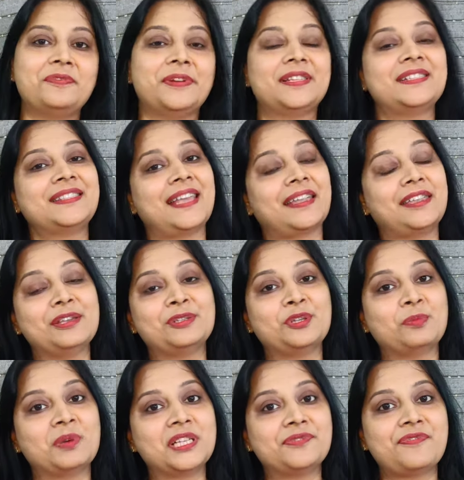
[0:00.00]
friends. Thank you
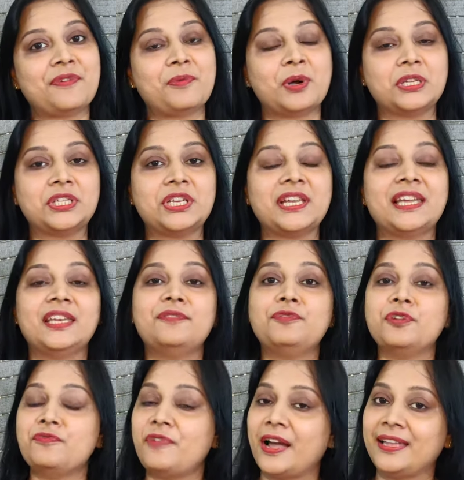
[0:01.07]
so much for watching and if
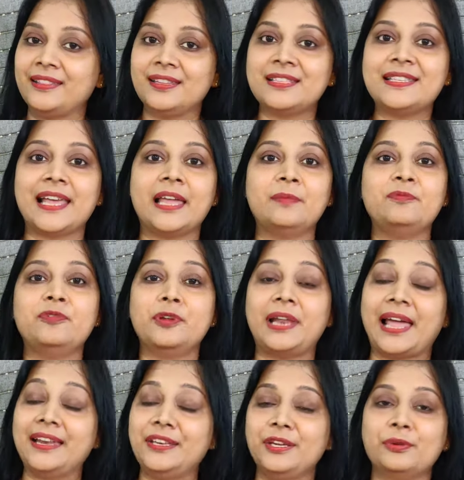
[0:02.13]
you find this helpful
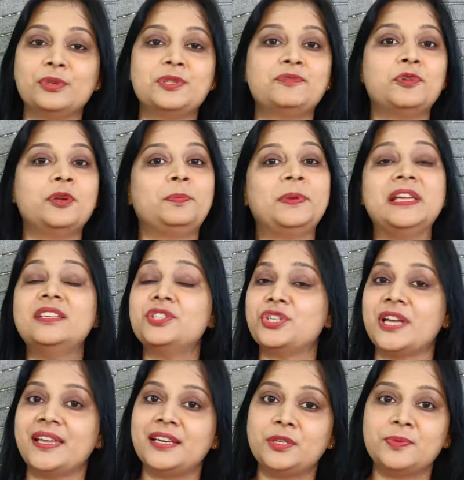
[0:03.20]
and useful, please
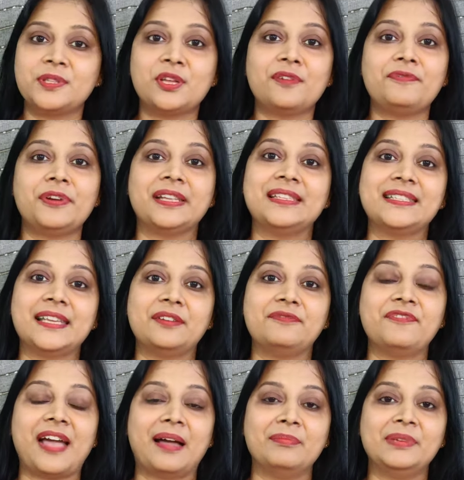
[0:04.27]
share it with your friends and
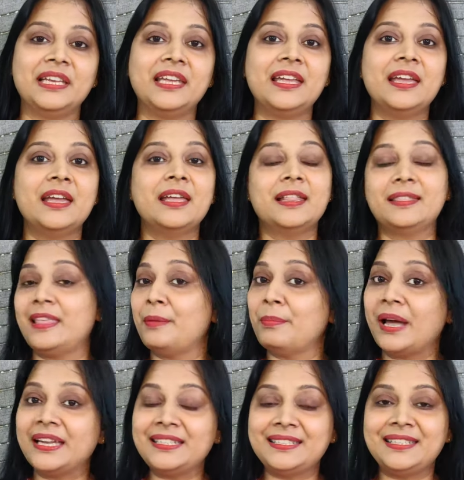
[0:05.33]
family. They
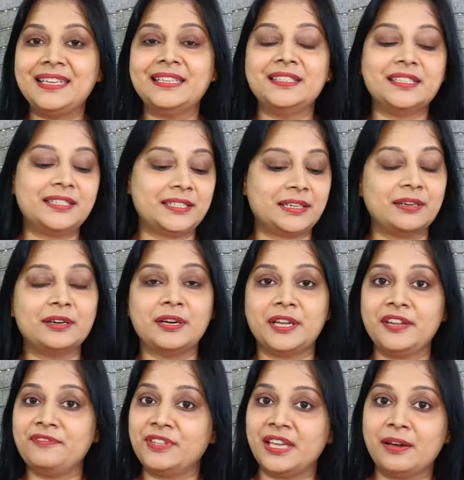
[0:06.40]
might need it uh,
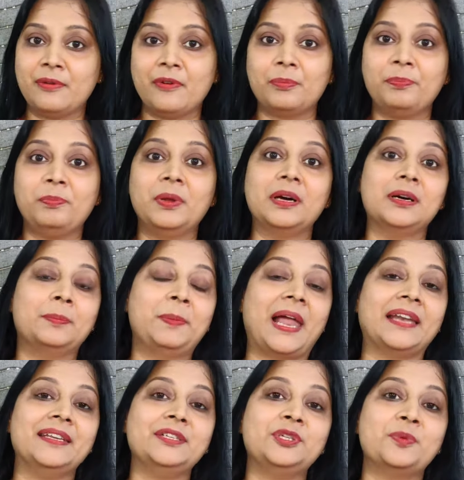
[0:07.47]
if they are uh,
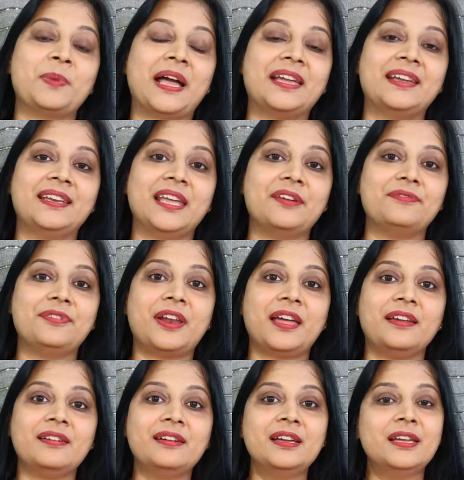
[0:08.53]
planning to buy an air
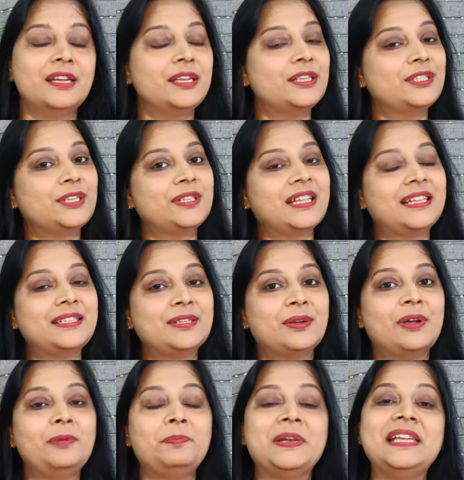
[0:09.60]
fryer. So that's
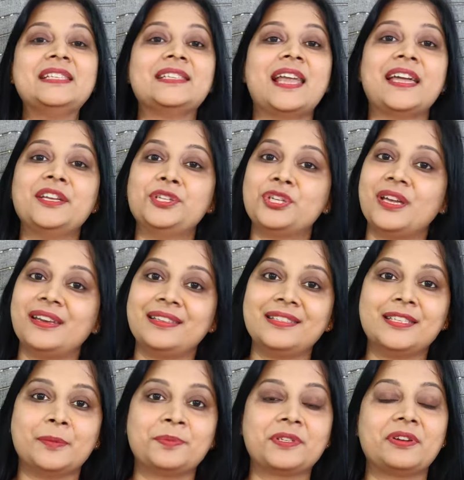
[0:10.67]
all. Please like, share
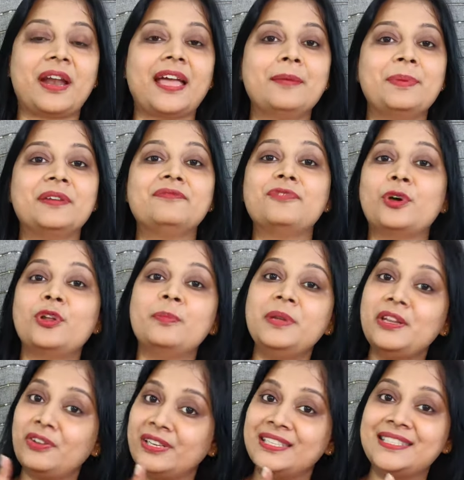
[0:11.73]
and subscribe and follow
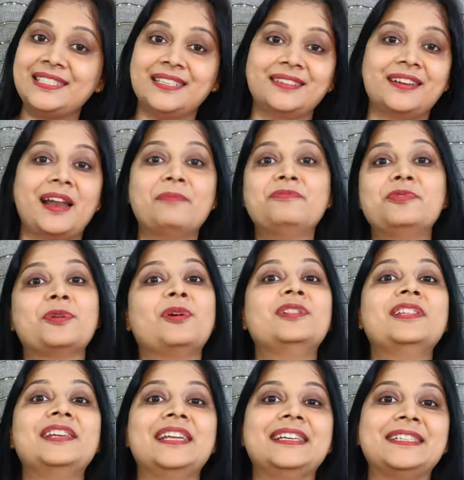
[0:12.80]
me on Instagram for all
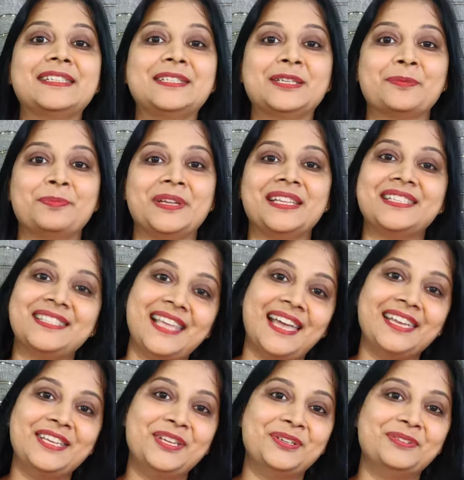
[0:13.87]
the latest updates.
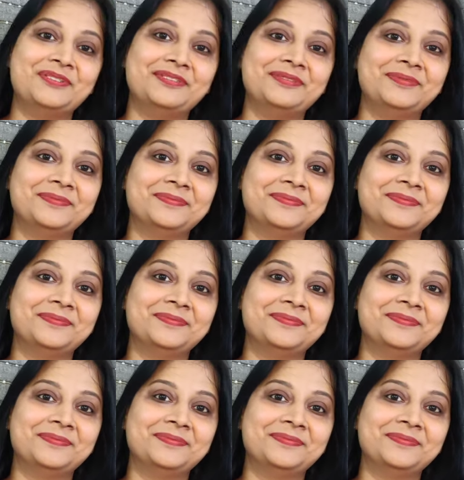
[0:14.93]
Thank you.